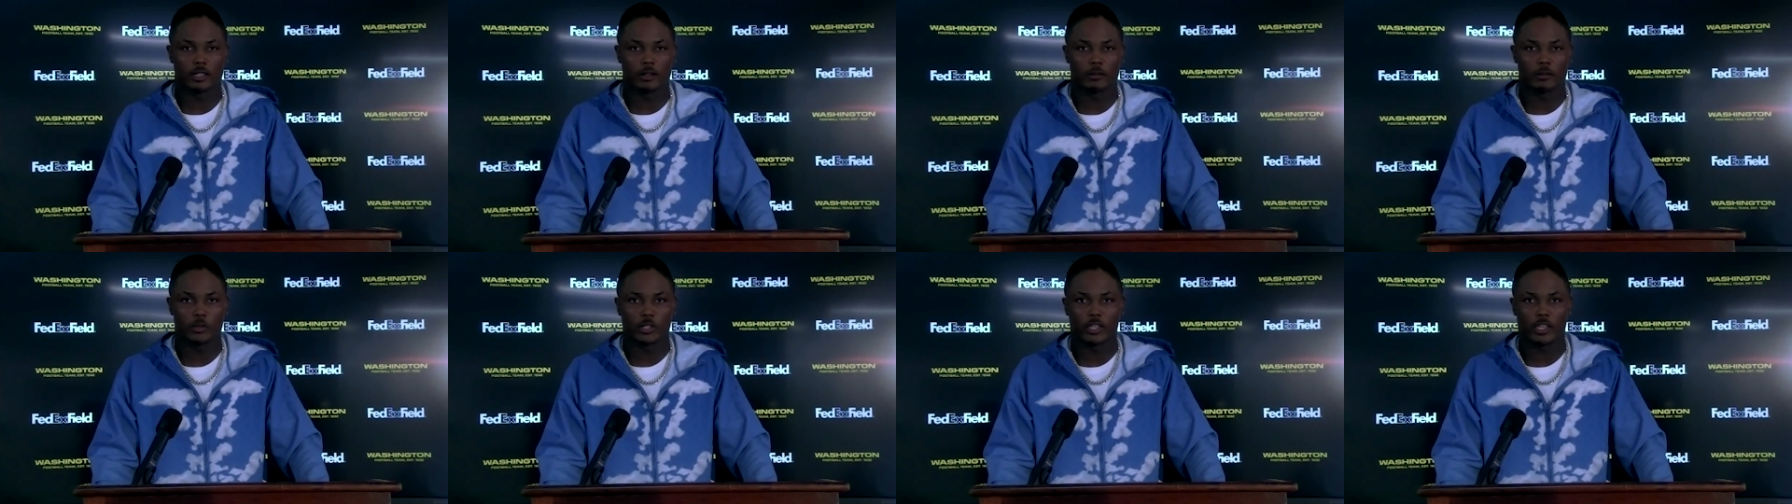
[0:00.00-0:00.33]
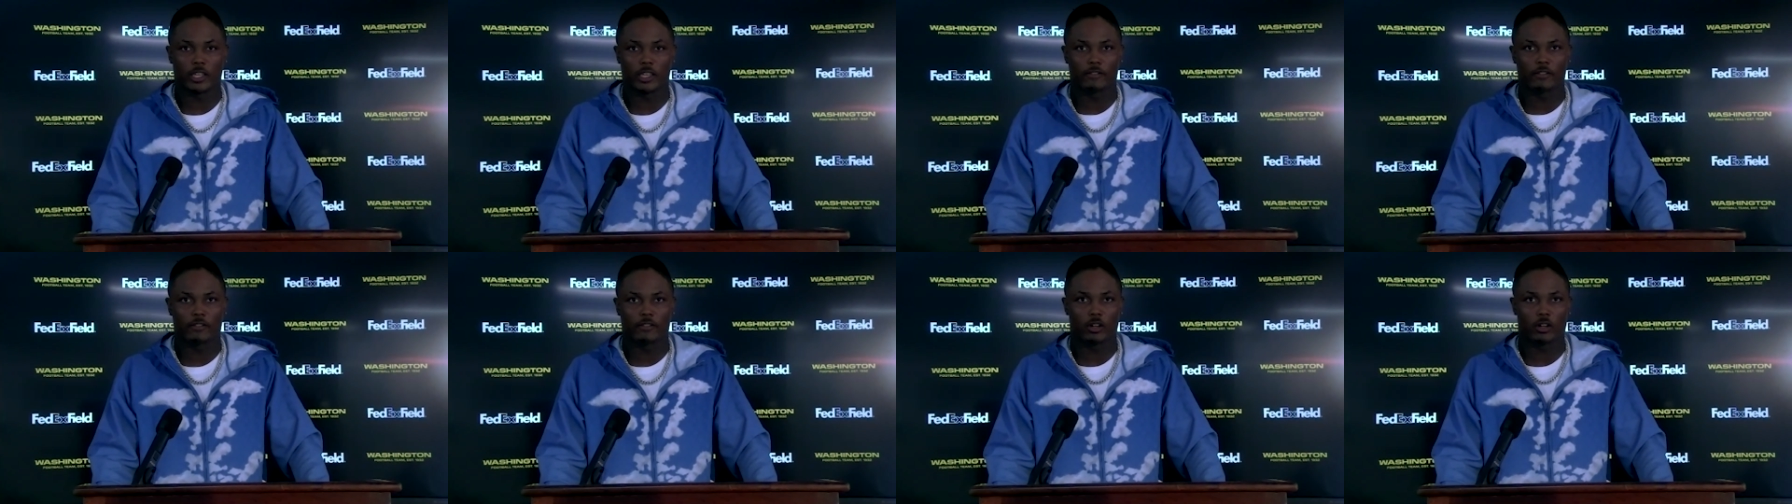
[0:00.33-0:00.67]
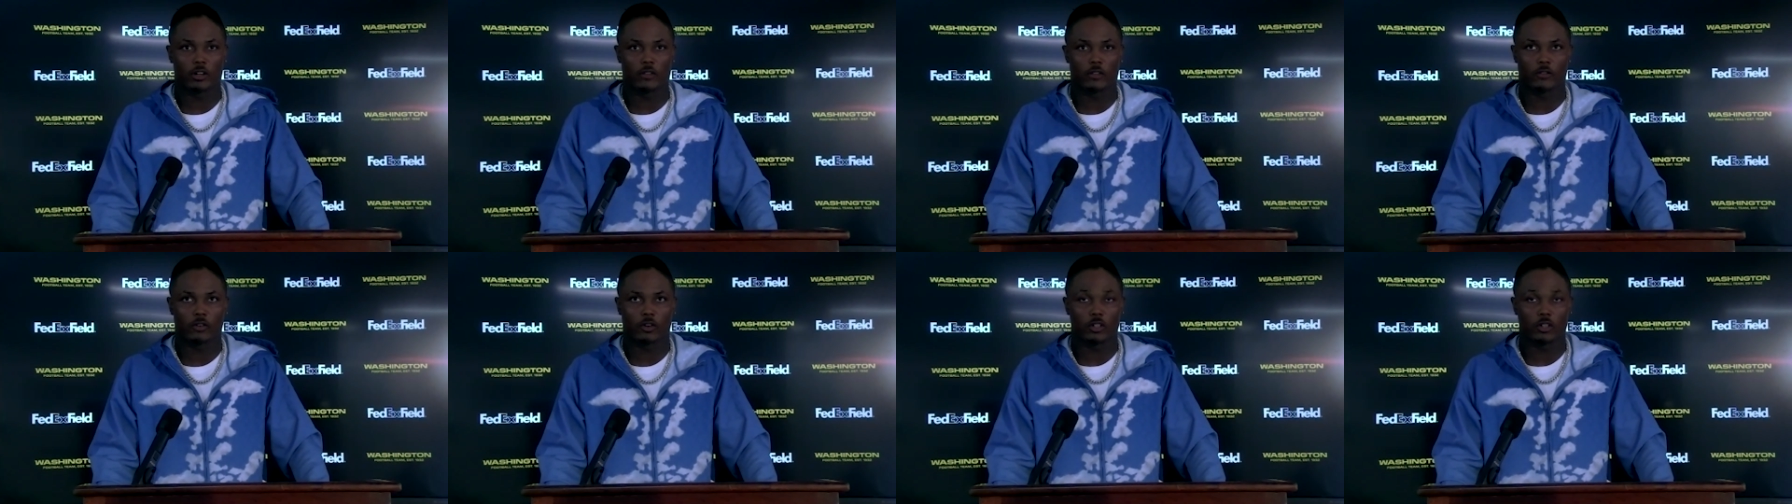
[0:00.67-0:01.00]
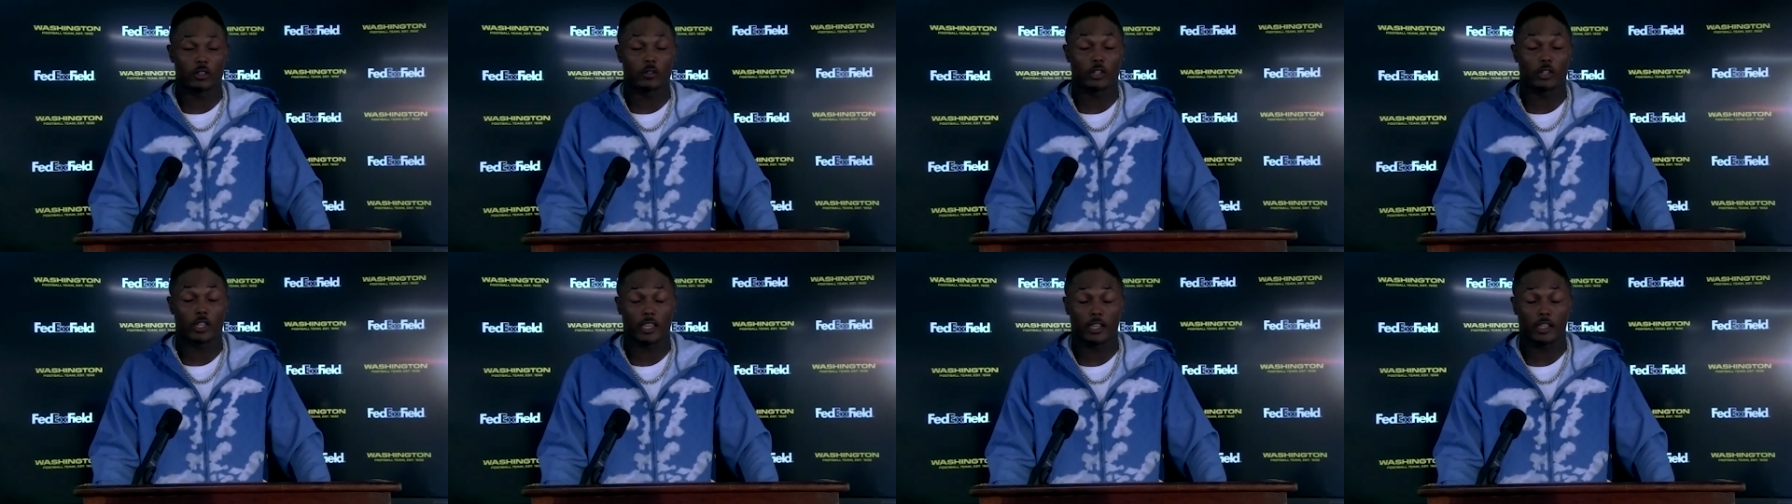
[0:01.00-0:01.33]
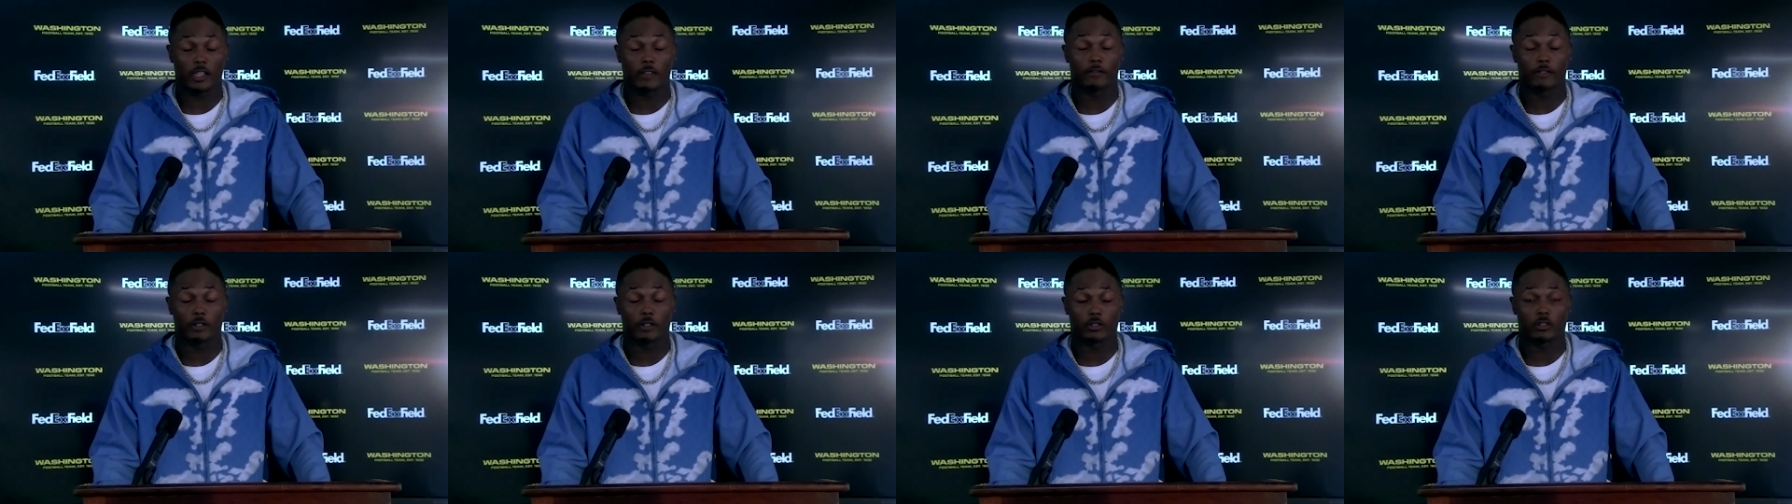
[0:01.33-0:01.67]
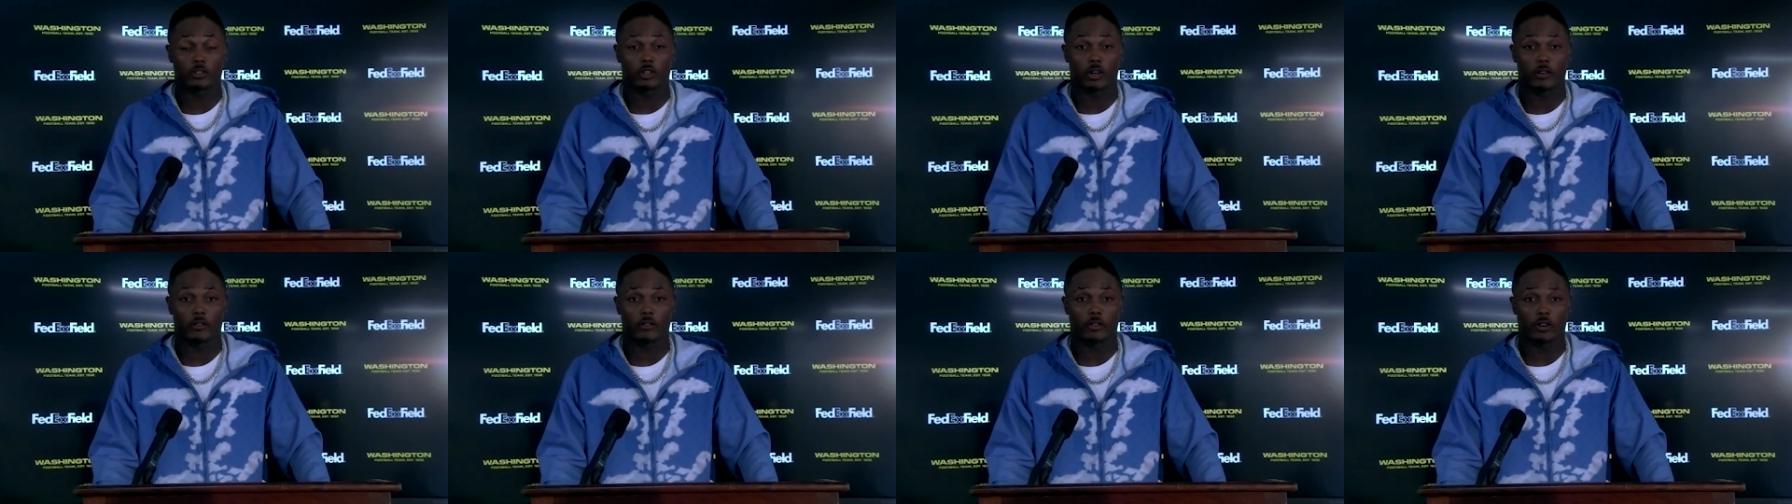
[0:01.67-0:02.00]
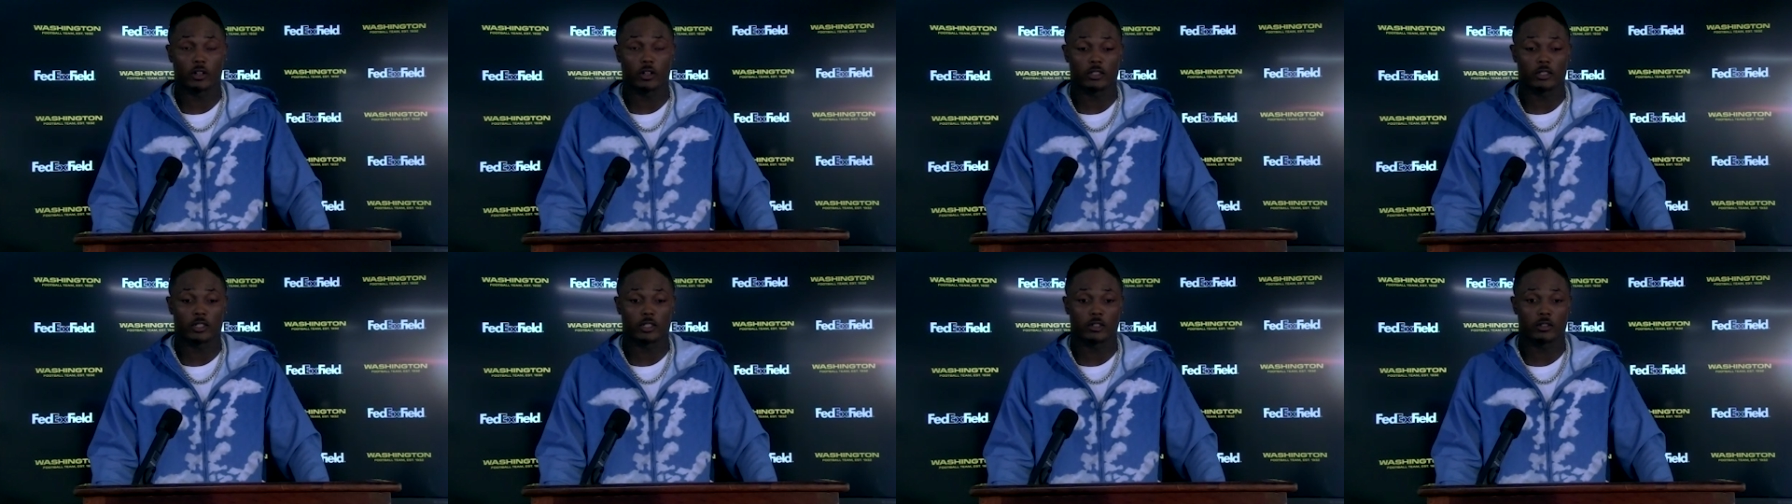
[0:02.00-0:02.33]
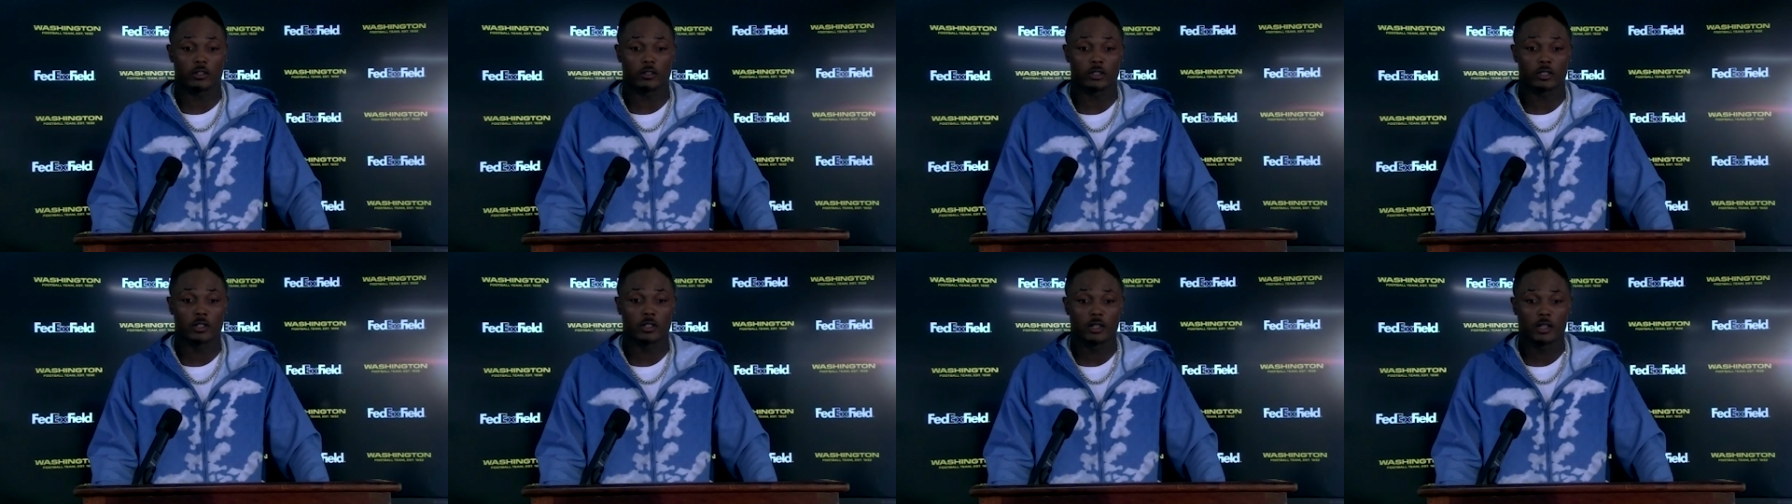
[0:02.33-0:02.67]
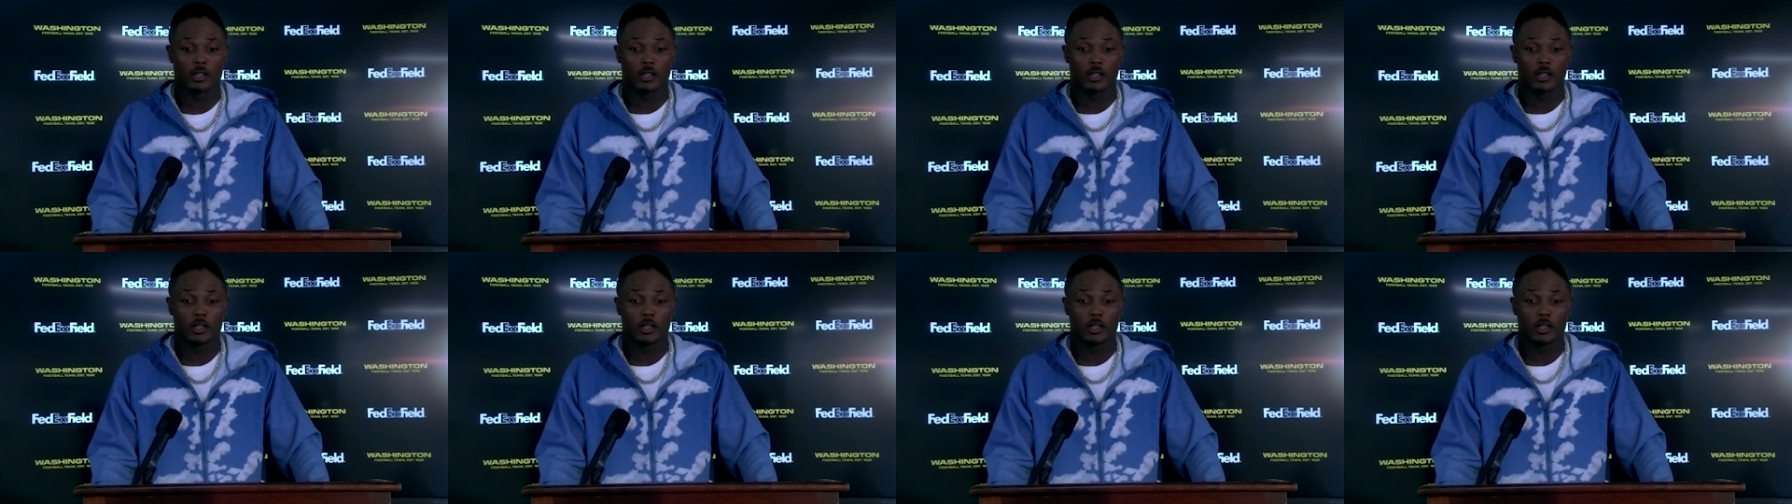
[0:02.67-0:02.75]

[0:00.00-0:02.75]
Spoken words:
We can't feel sorry for ourselves.